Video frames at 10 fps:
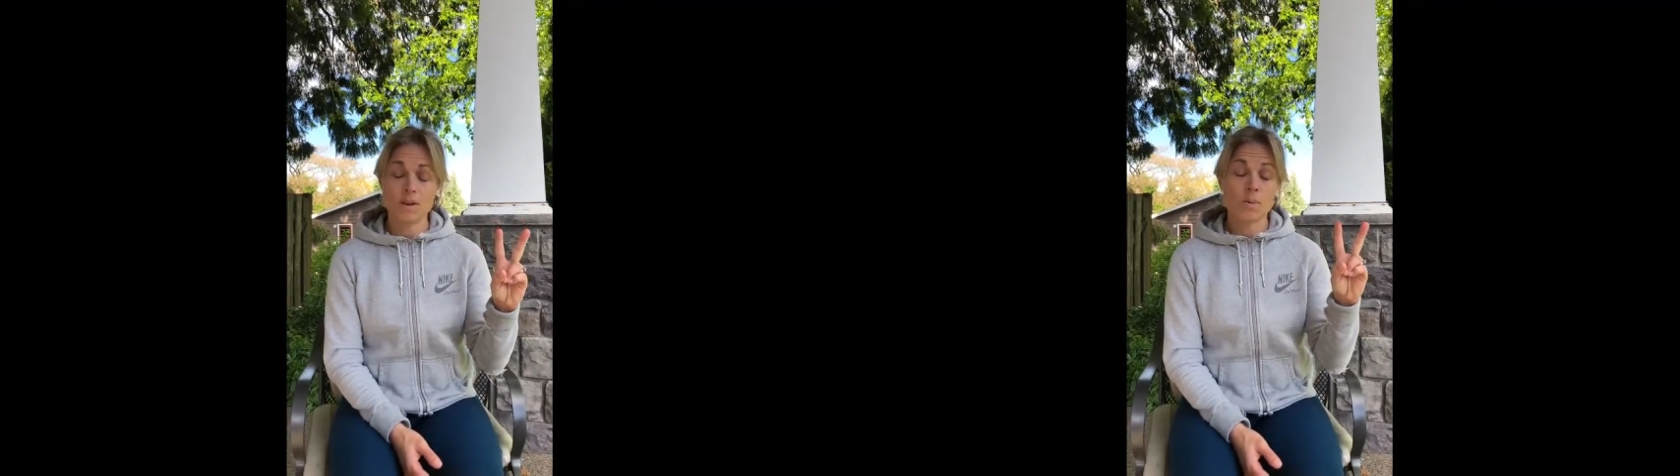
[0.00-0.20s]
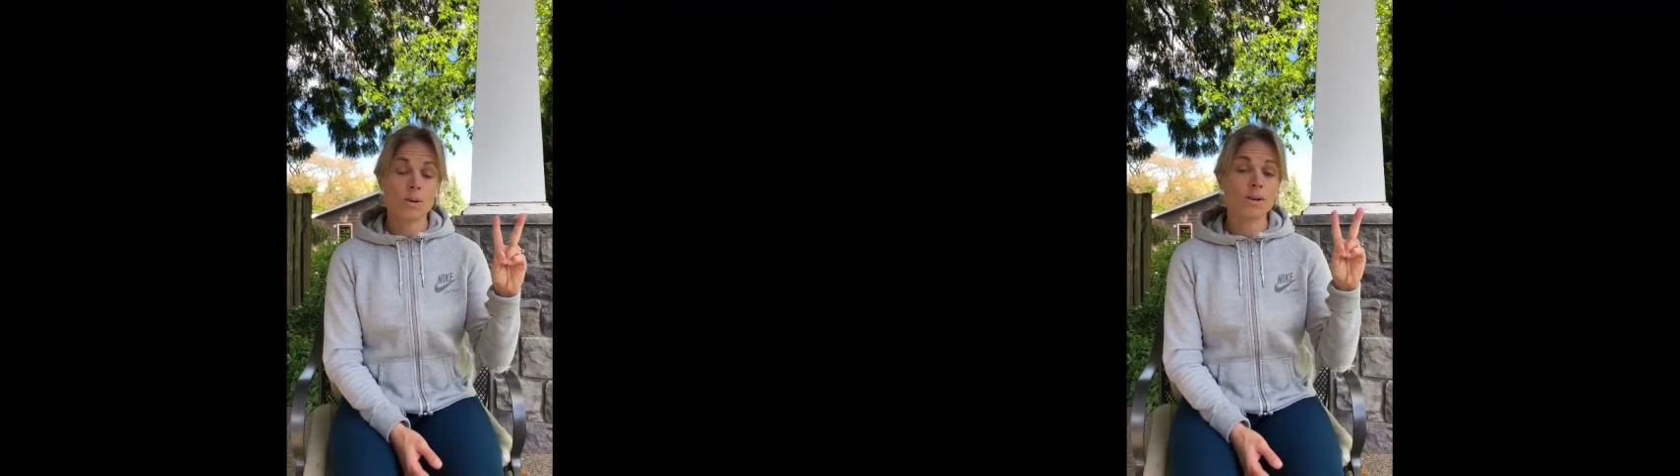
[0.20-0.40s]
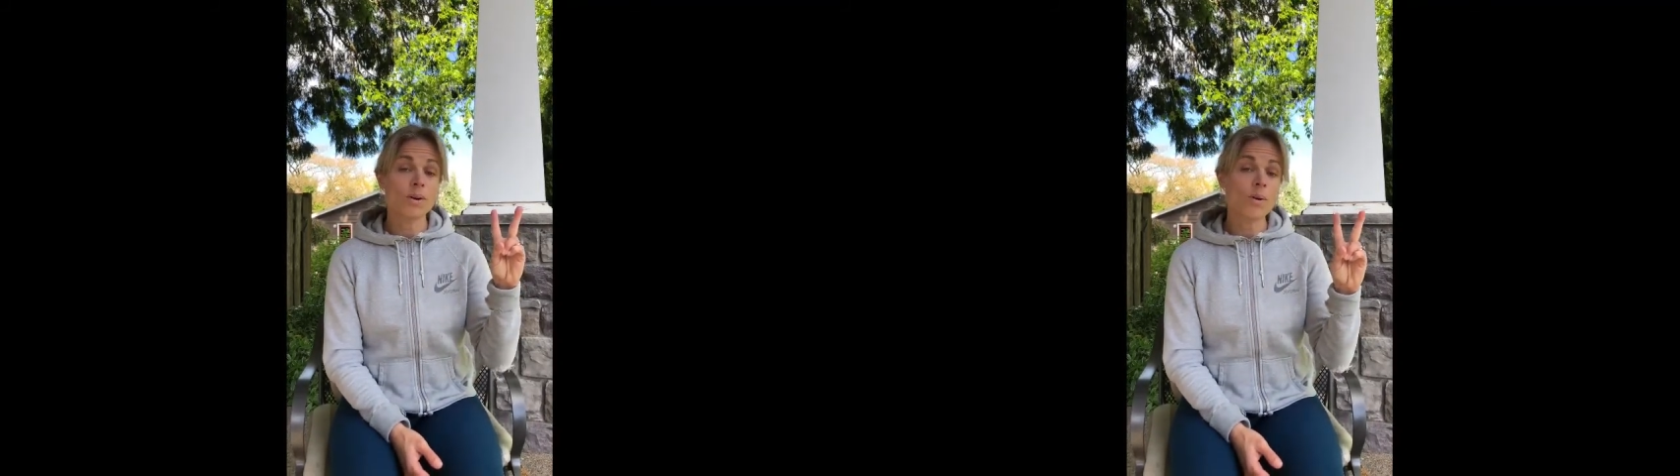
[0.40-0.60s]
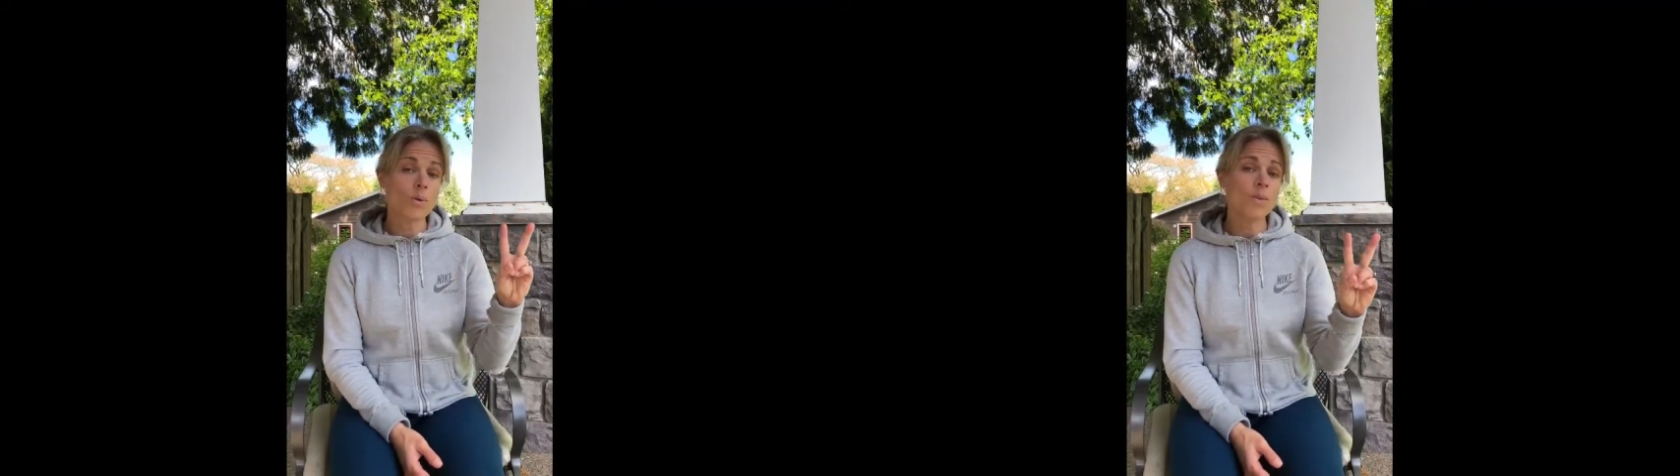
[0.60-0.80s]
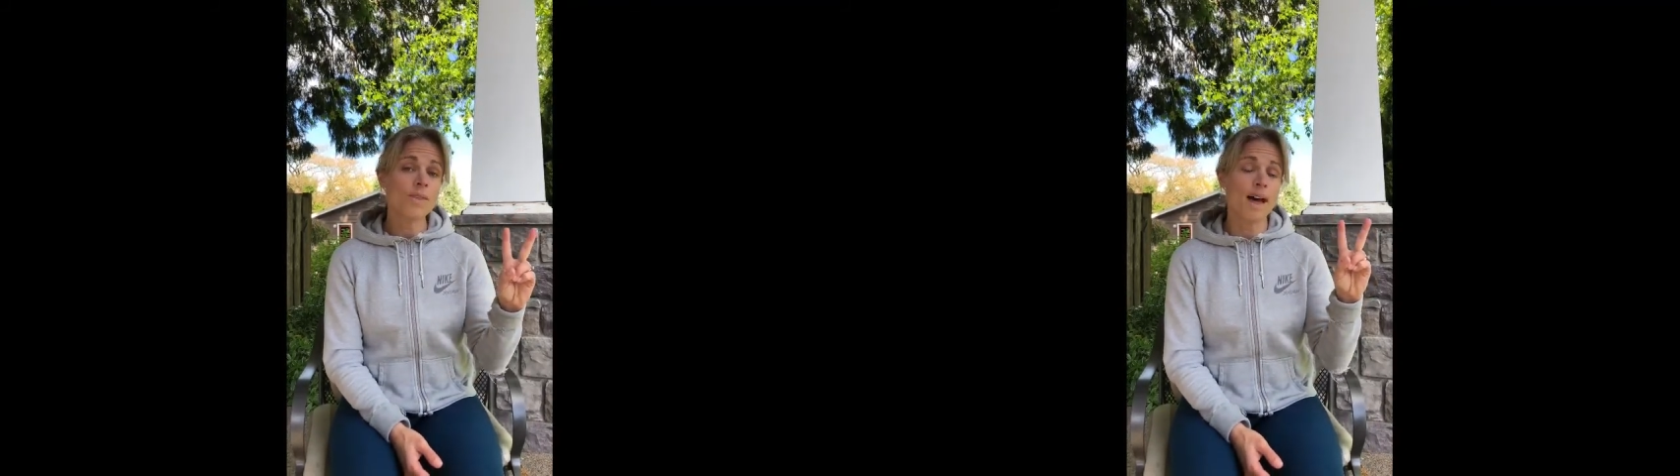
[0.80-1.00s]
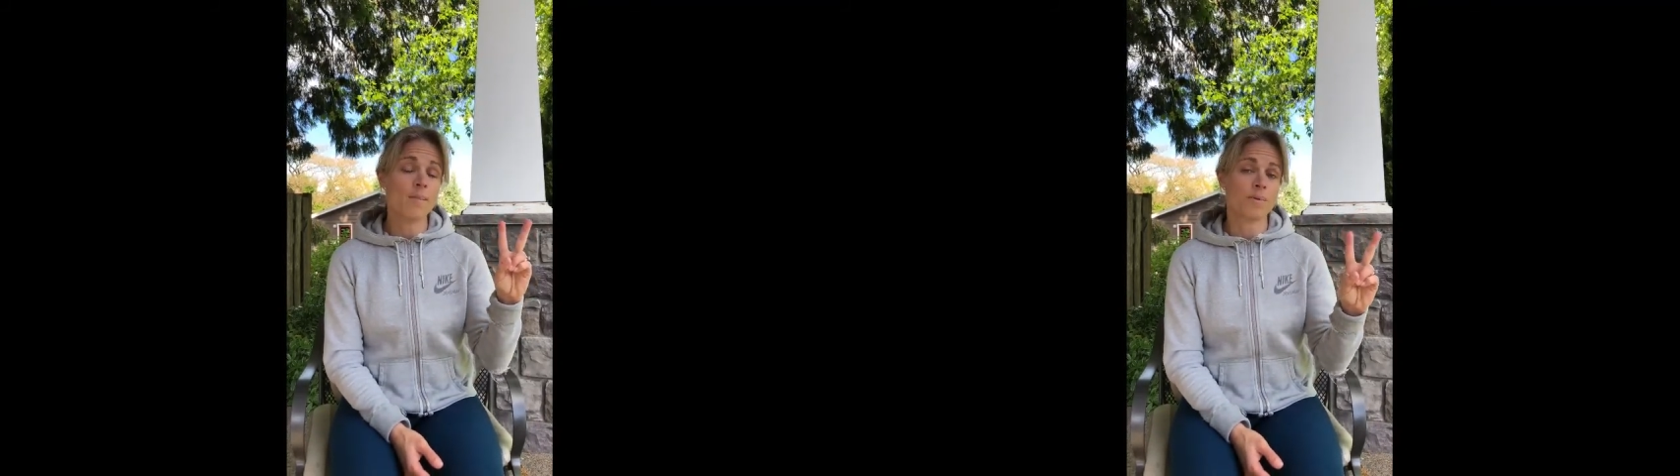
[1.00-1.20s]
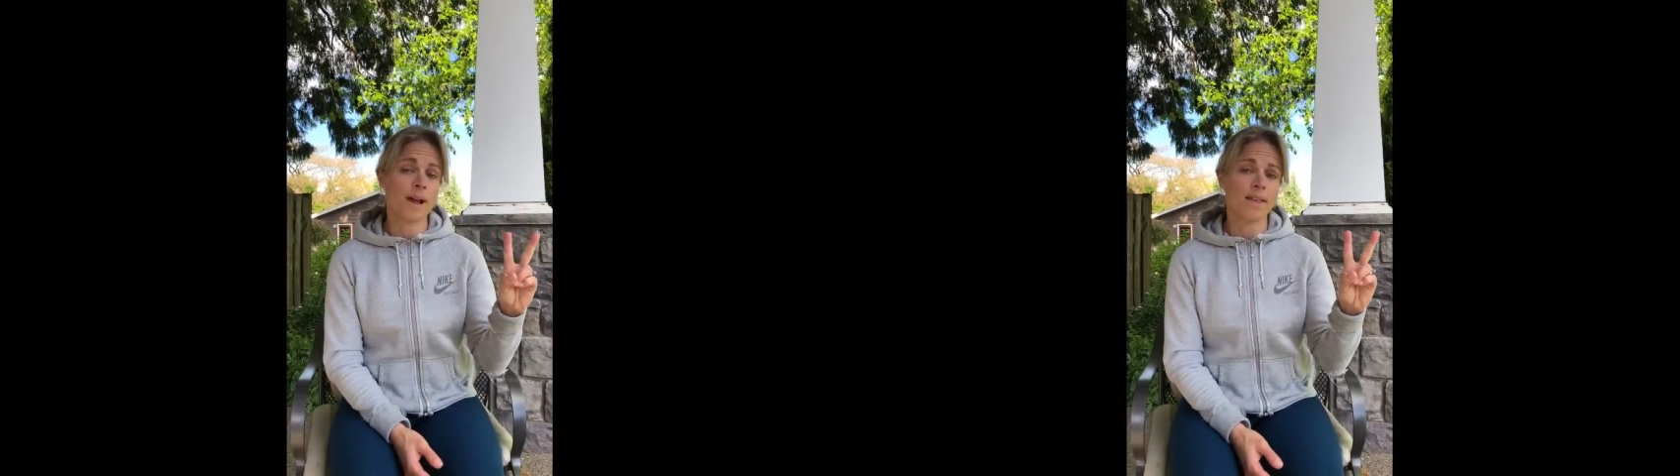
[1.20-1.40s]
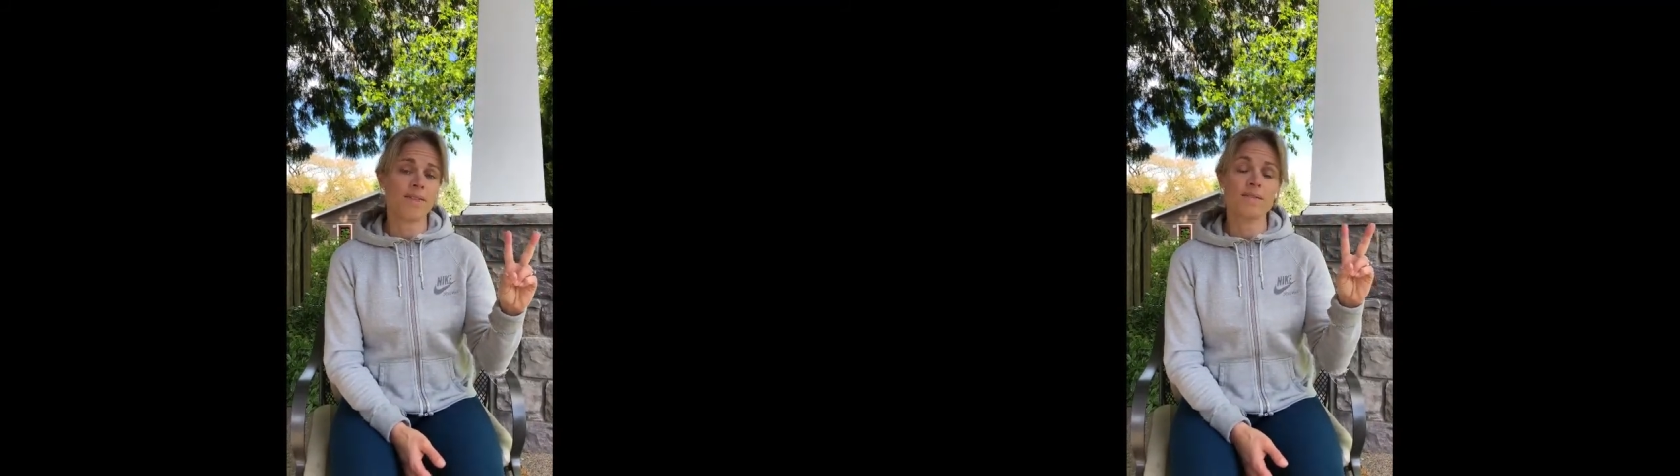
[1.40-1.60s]
We're going to hold that
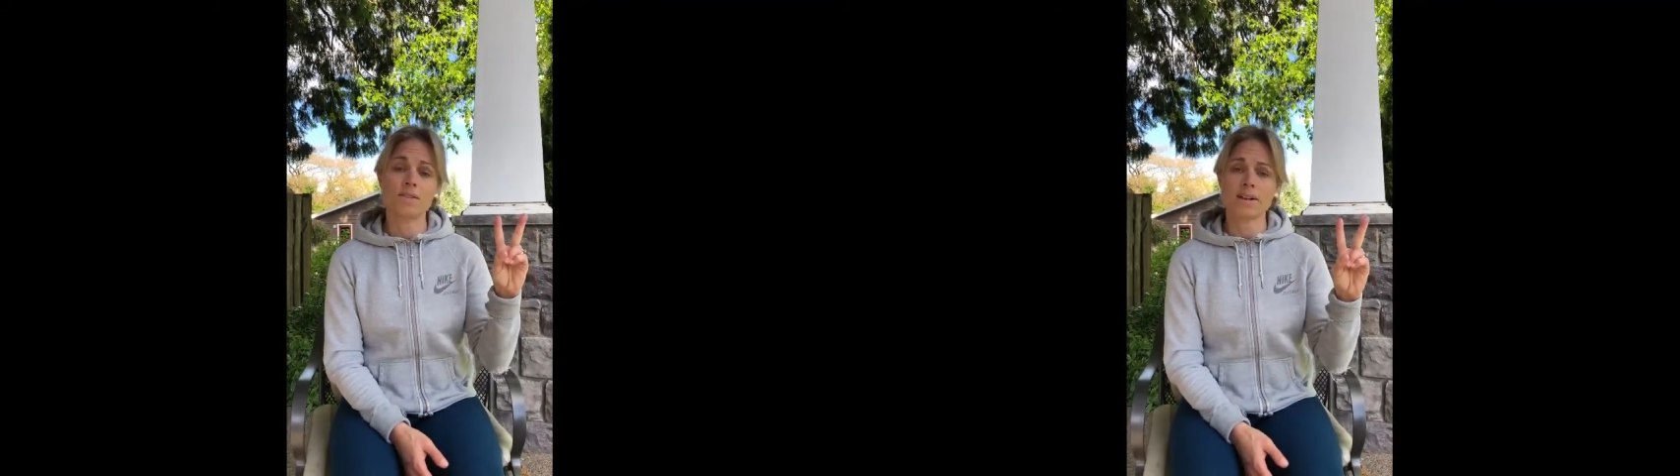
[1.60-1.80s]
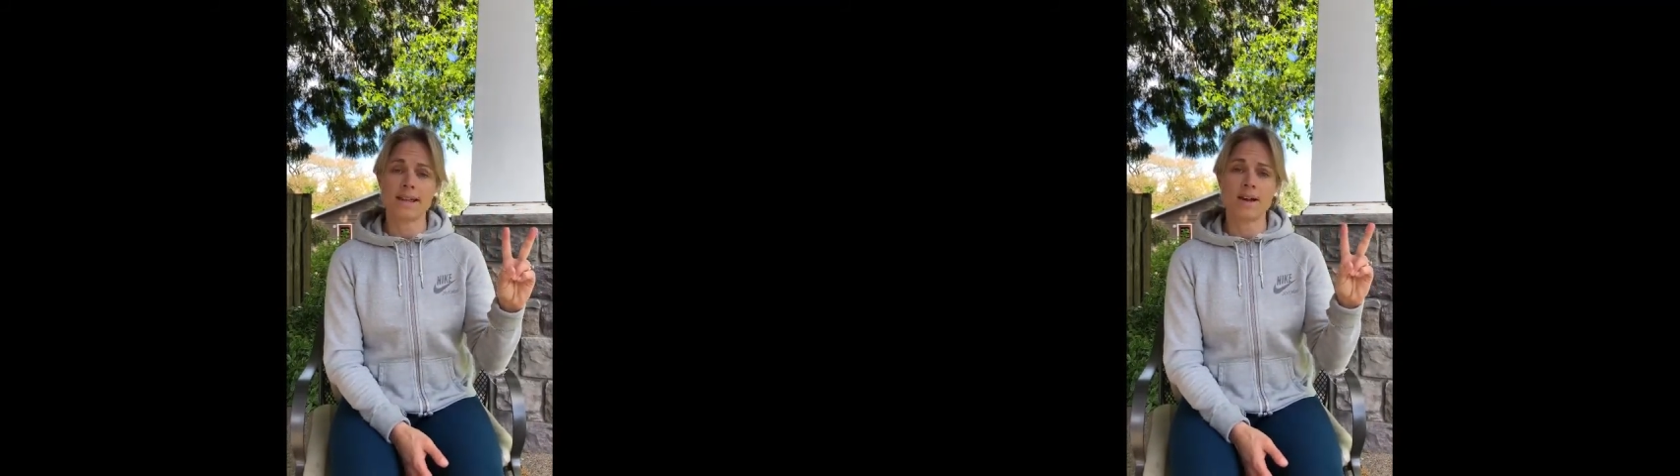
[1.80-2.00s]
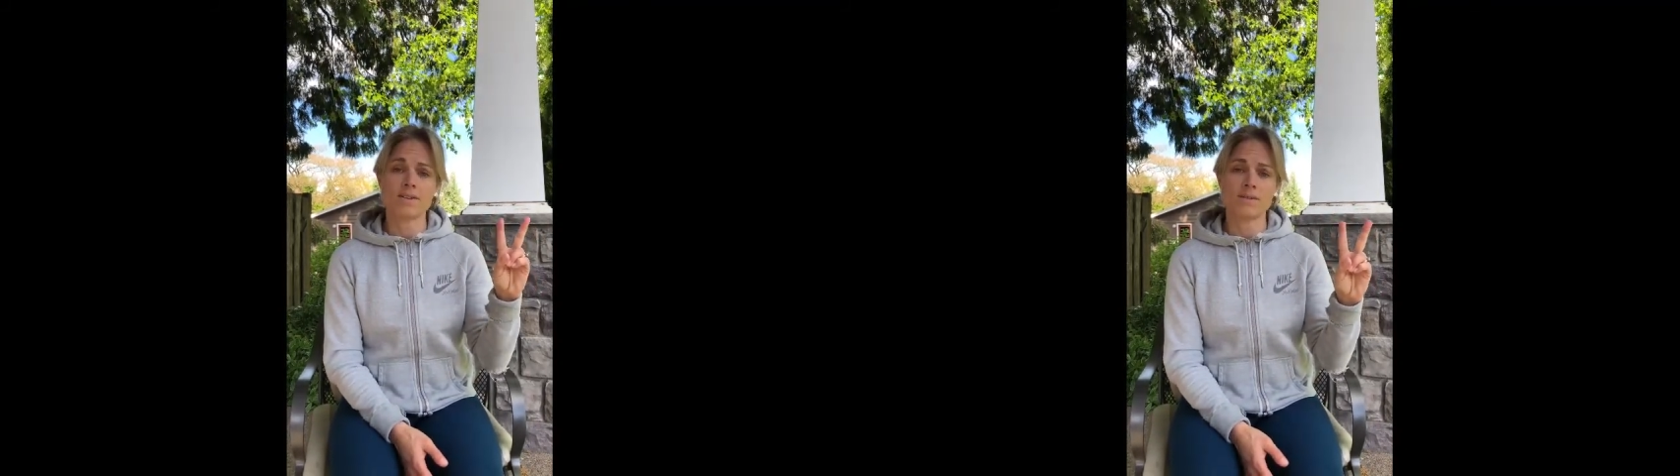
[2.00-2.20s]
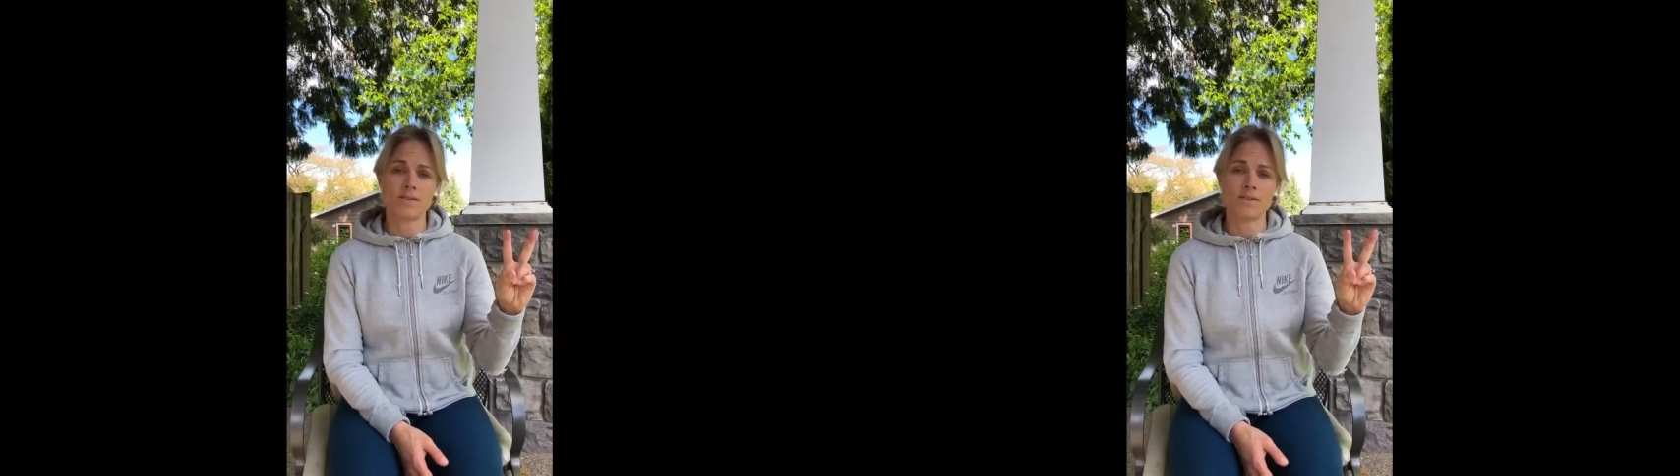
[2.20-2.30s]
breath for a count of